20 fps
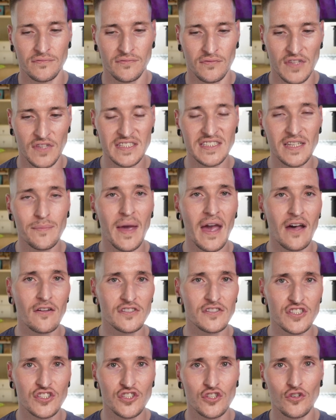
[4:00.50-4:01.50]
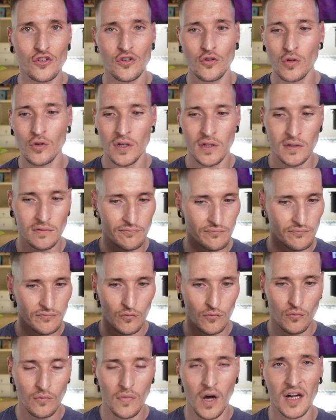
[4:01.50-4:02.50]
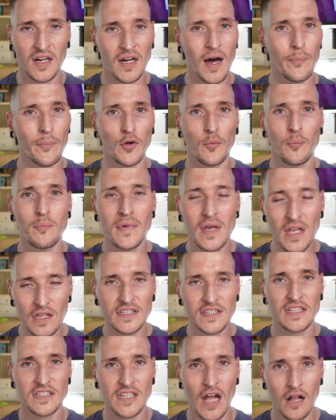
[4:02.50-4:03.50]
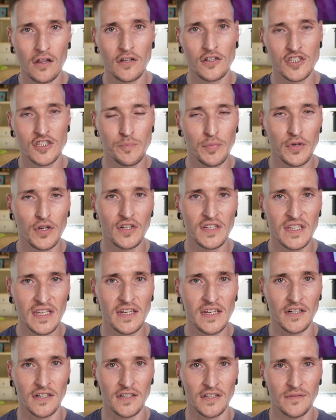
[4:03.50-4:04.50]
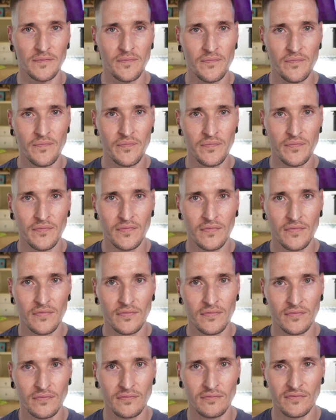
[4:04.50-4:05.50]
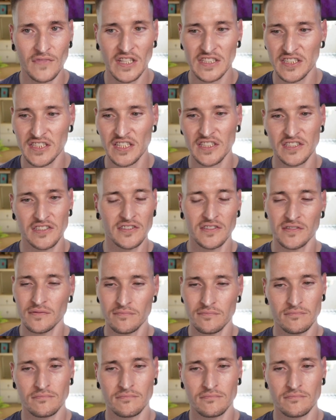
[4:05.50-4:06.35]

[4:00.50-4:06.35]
This amounts to a couple $1 million per year. This is